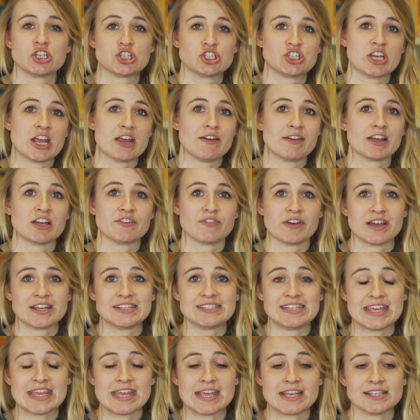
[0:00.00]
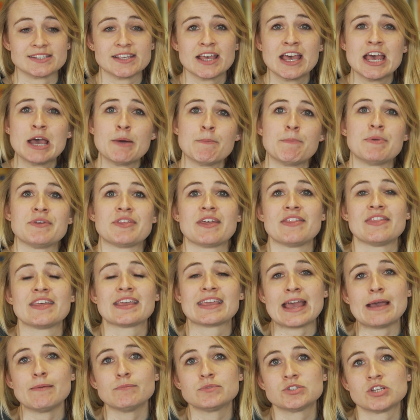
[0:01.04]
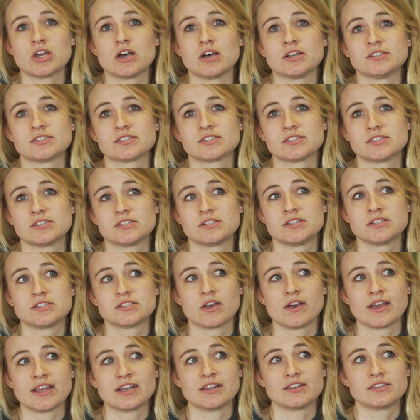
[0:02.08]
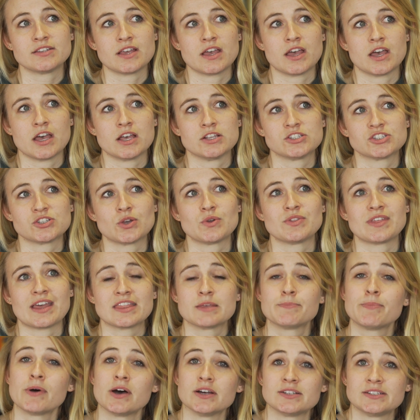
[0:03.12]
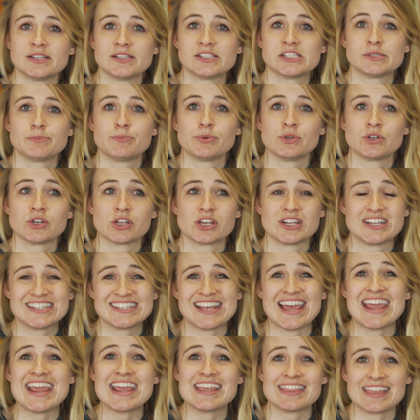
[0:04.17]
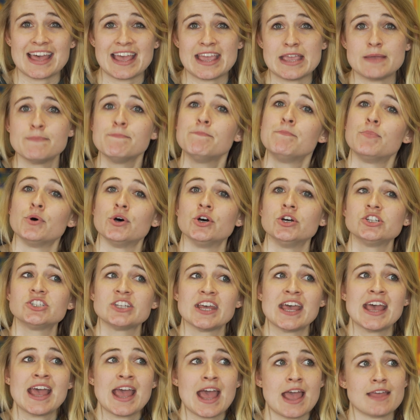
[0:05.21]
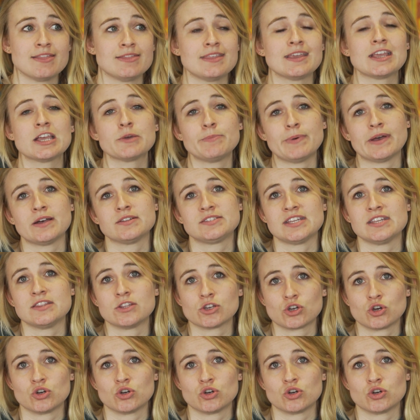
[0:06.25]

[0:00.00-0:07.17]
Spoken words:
and sharing of ideas, but then the gap tasks are designed so that the participant can take that input and think about it in the